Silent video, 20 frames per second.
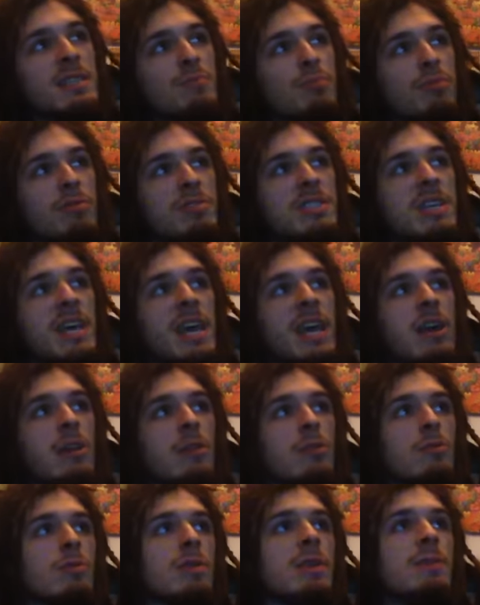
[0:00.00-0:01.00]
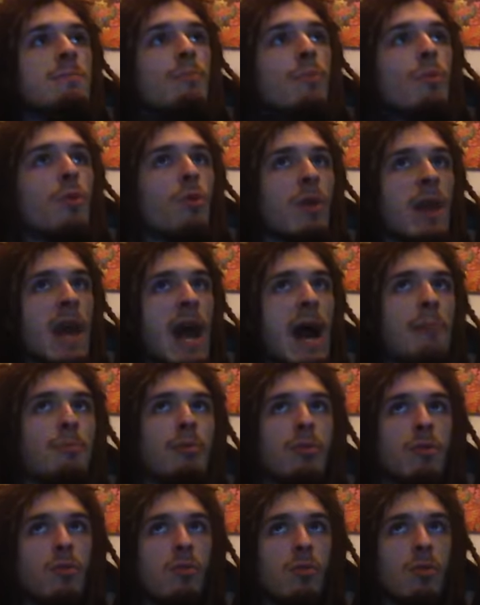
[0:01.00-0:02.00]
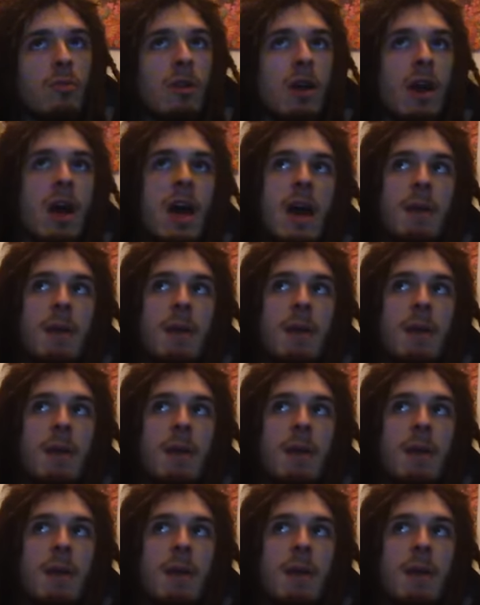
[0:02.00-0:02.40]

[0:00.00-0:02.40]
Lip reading: particularly more Capricorn